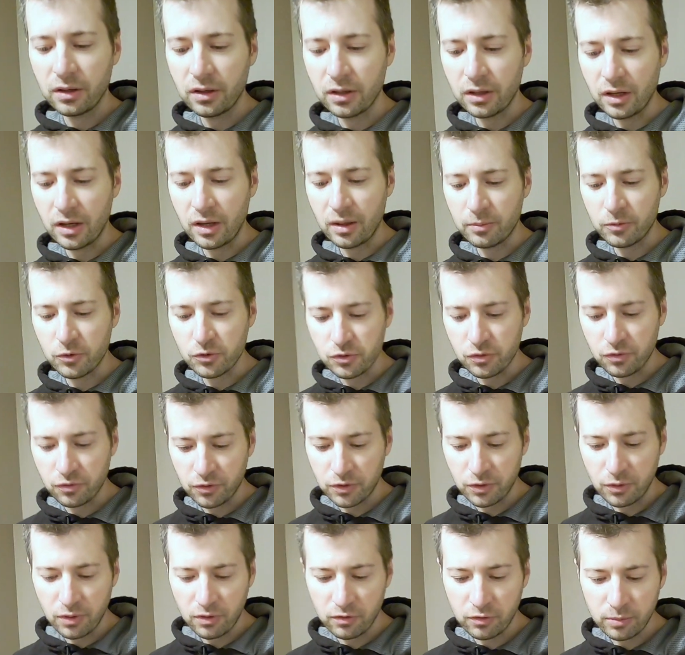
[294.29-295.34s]
There's a
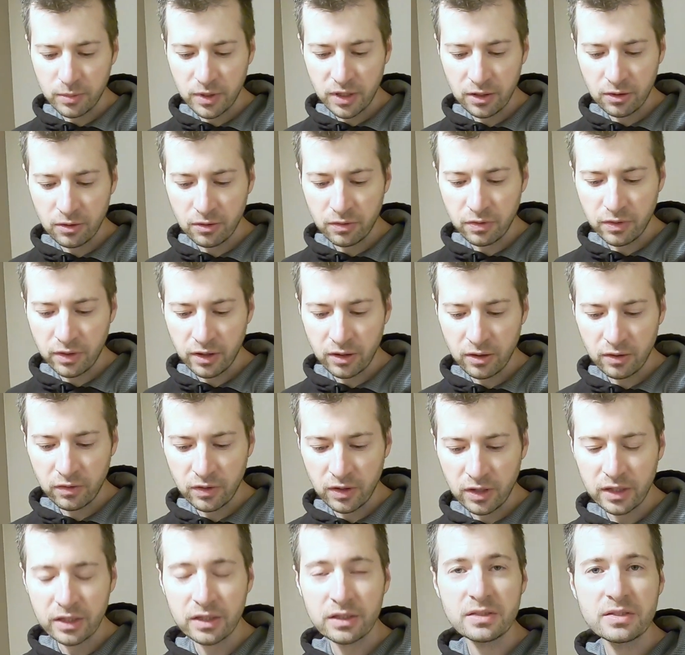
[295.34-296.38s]
few of them here and there
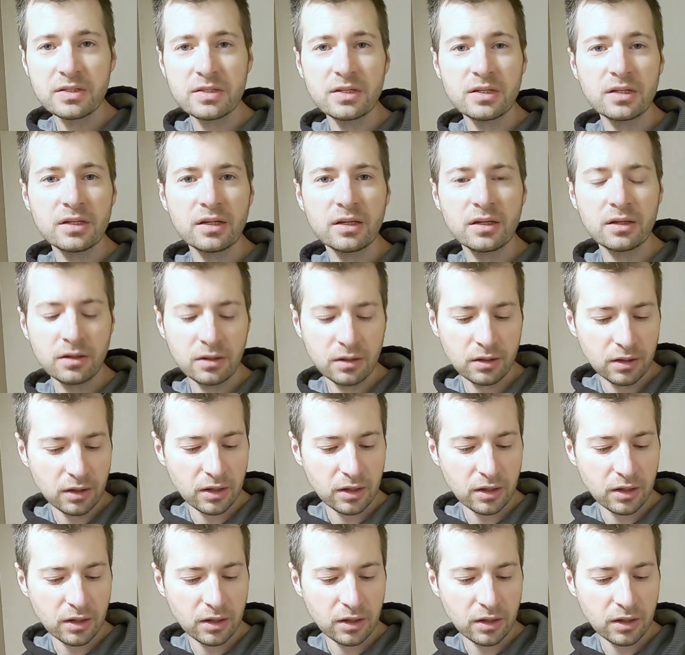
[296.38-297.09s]
that I can see.